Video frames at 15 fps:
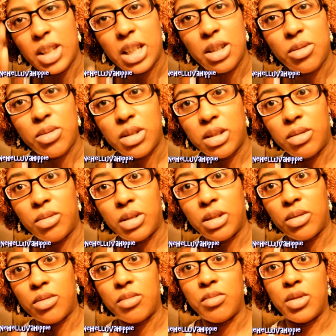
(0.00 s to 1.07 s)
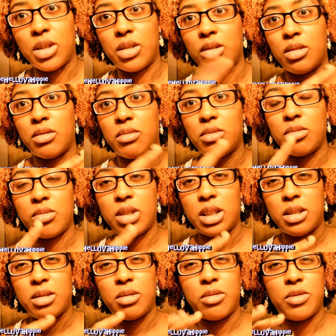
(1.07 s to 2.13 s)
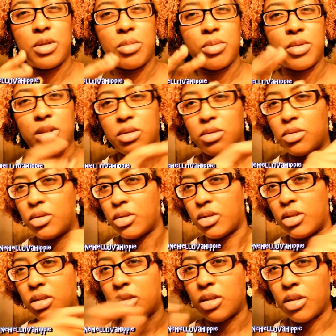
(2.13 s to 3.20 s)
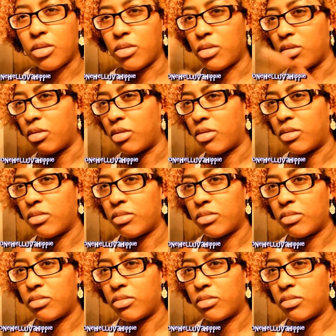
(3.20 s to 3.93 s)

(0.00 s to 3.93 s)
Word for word: And it was literally running, it was like little footprints across the entire roof.